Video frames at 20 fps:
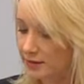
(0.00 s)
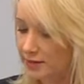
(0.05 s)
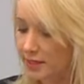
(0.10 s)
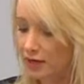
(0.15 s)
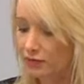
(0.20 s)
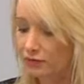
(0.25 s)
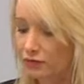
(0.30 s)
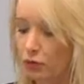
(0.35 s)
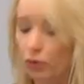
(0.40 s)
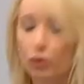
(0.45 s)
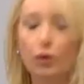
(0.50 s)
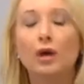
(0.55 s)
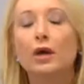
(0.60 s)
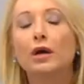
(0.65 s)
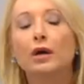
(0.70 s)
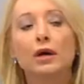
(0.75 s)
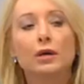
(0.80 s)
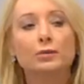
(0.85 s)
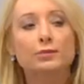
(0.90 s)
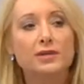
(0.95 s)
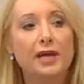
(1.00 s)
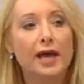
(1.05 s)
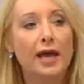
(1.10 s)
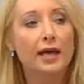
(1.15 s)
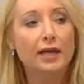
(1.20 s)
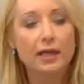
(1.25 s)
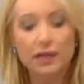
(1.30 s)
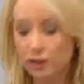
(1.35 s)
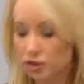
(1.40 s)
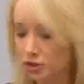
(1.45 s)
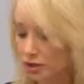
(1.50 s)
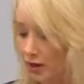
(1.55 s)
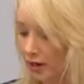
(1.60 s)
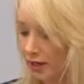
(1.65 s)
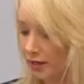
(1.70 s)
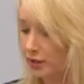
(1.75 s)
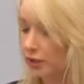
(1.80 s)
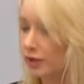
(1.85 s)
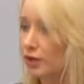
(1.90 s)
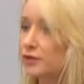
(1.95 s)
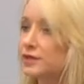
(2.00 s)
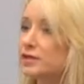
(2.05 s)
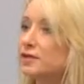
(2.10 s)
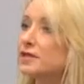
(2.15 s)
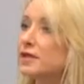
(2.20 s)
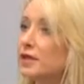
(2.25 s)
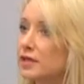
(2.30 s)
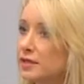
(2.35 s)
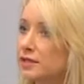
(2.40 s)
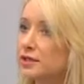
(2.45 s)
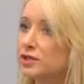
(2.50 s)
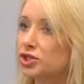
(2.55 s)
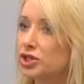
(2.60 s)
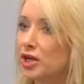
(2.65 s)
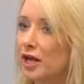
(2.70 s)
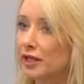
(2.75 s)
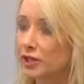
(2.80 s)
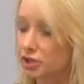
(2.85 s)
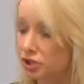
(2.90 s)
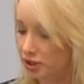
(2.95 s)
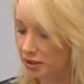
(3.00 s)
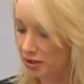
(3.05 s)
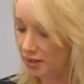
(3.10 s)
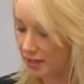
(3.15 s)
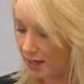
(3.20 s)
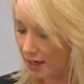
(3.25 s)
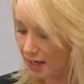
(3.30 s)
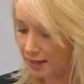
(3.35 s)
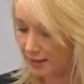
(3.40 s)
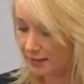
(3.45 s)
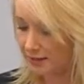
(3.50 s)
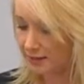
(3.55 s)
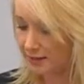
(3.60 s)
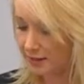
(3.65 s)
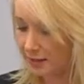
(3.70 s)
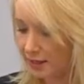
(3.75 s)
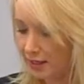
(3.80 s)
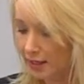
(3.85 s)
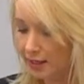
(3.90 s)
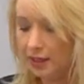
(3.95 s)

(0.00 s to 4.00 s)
therefore obtaining a diagnosis is a challenging task.